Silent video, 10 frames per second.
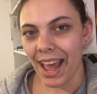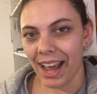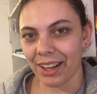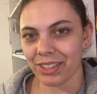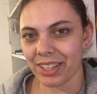
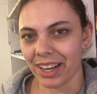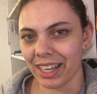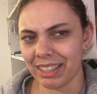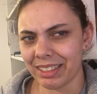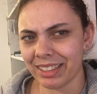
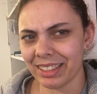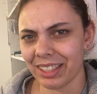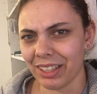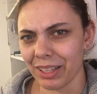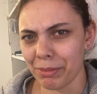outside
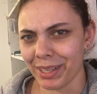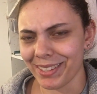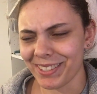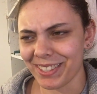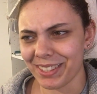on the
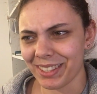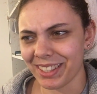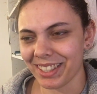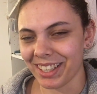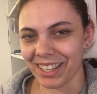bus.
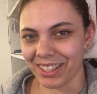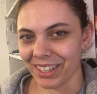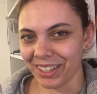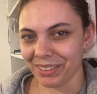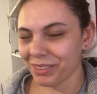I don't
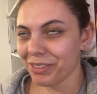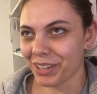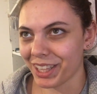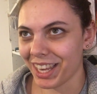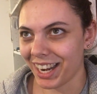know. We'll
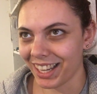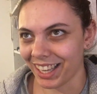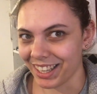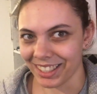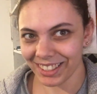figure that out later.